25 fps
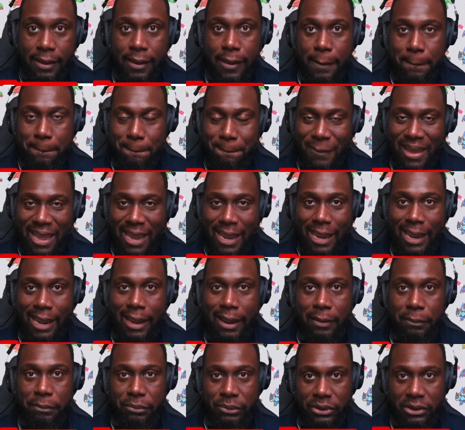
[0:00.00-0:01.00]
may
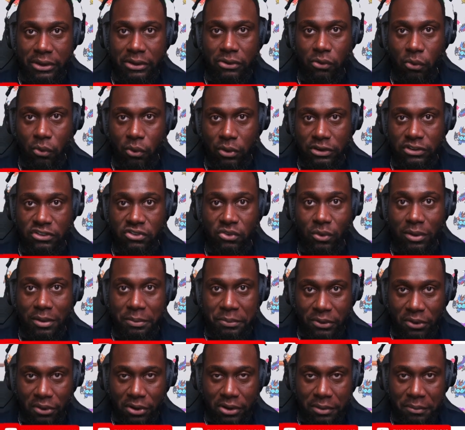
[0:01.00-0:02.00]
put onto a
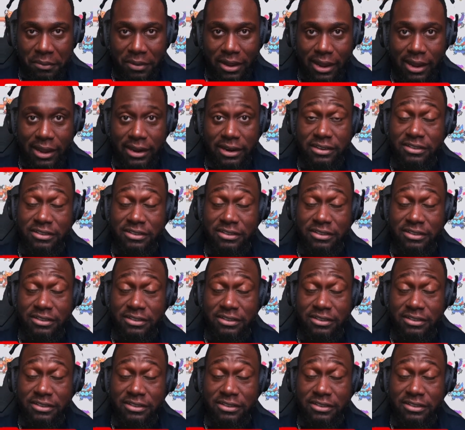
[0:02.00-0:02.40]
Pokemon